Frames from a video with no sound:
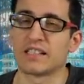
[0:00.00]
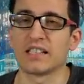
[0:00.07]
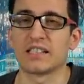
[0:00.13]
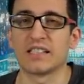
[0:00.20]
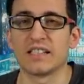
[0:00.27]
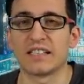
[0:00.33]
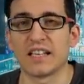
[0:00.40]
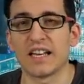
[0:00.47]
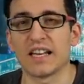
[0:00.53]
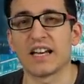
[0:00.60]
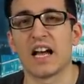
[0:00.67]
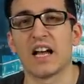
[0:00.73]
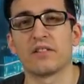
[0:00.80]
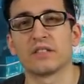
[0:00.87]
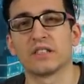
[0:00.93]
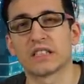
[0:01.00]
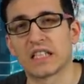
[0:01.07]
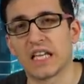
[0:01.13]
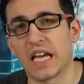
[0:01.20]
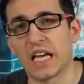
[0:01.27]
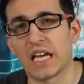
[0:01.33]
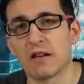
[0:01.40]
60K,
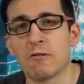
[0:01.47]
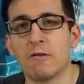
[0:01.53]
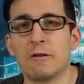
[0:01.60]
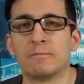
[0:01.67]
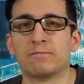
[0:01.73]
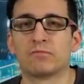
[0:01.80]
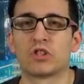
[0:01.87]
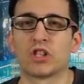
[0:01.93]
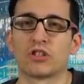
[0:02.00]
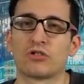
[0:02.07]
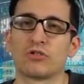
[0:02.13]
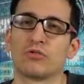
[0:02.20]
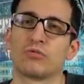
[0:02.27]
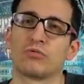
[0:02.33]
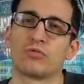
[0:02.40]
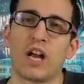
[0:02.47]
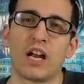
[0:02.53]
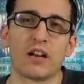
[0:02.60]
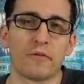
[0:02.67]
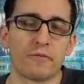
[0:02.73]
100K just to run